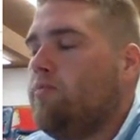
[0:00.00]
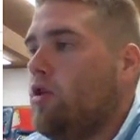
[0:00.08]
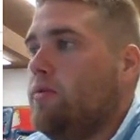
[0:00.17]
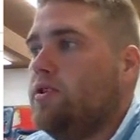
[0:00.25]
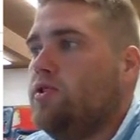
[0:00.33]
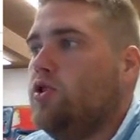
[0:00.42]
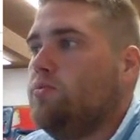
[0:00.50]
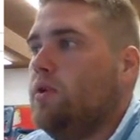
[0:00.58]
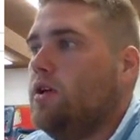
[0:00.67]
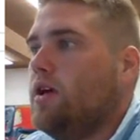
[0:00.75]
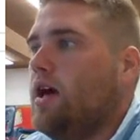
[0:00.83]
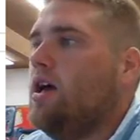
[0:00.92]
problem, excuse me.
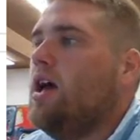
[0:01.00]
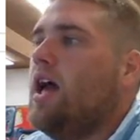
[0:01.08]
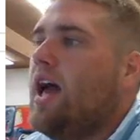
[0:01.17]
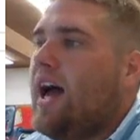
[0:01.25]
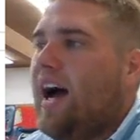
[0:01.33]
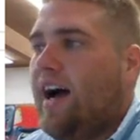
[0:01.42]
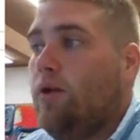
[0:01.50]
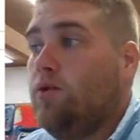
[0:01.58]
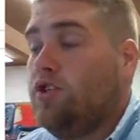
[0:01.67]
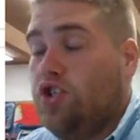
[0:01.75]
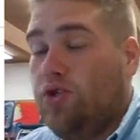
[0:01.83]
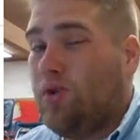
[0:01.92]
Okay, I
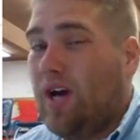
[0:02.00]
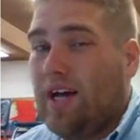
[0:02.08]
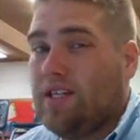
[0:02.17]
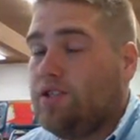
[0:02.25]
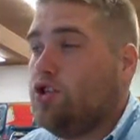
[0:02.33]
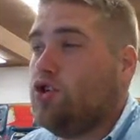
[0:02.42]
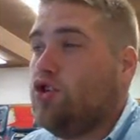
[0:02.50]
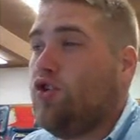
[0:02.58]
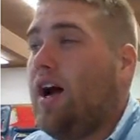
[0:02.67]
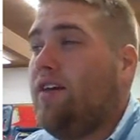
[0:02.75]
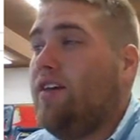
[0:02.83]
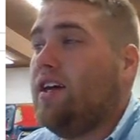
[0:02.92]
want you guys to
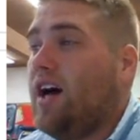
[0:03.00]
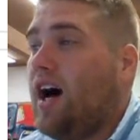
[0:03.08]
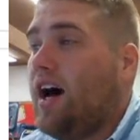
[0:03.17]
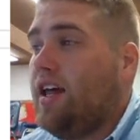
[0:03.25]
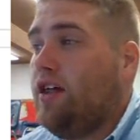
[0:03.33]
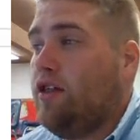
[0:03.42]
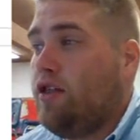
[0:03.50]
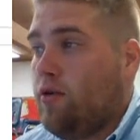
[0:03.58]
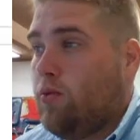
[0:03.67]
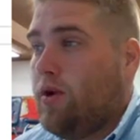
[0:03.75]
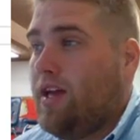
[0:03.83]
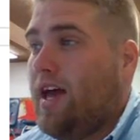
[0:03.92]
try the Got It
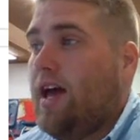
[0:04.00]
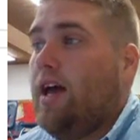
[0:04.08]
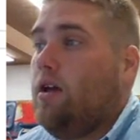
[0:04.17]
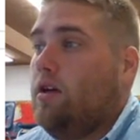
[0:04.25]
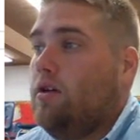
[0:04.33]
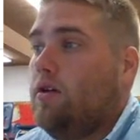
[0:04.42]
3A.